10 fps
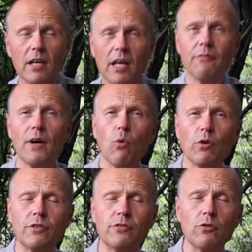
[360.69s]
if I
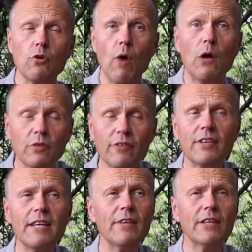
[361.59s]
wanted to go out
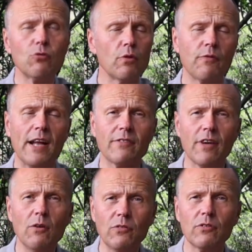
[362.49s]
this evening to a friend's
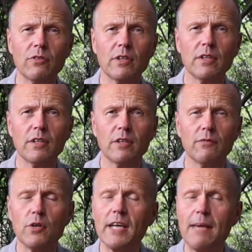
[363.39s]
house
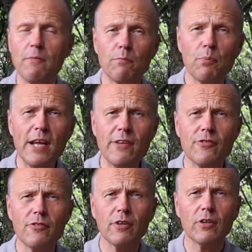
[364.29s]
for a game of
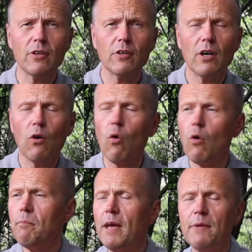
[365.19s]
bridge
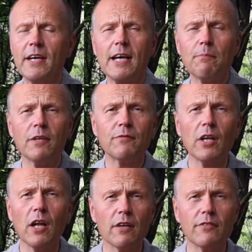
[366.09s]
or maybe a couple of
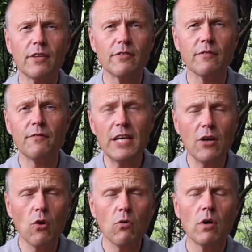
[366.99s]
glasses of
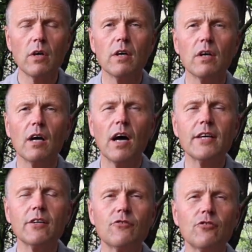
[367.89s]
vino, I
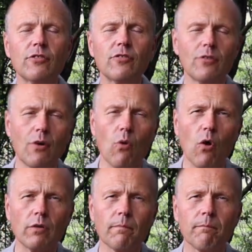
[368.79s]
could just throw
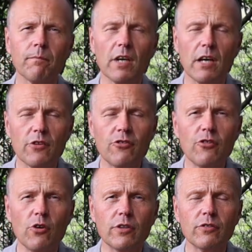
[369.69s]
on a
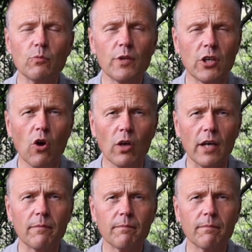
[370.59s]
shirt with a collar.